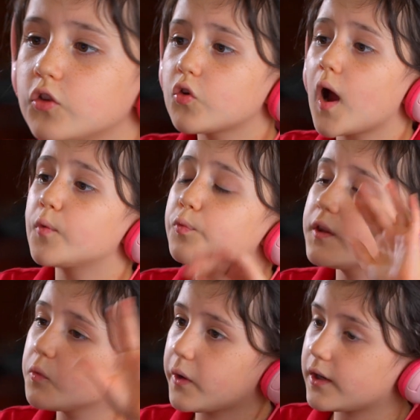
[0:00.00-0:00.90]
So I
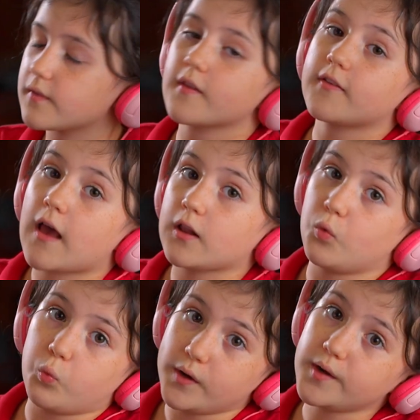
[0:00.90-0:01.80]
really want to get this
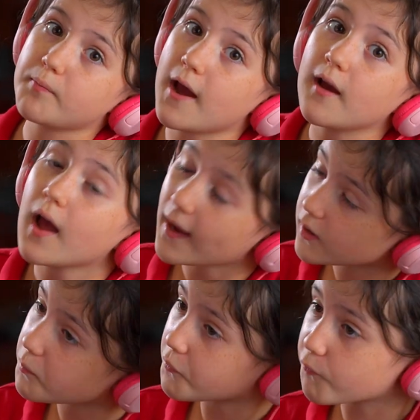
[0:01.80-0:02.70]
Halloween
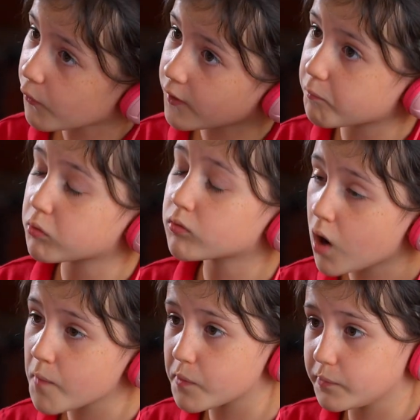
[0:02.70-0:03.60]
pack before it
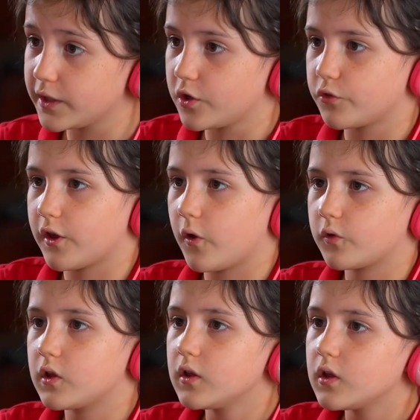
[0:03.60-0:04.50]
probably goes out.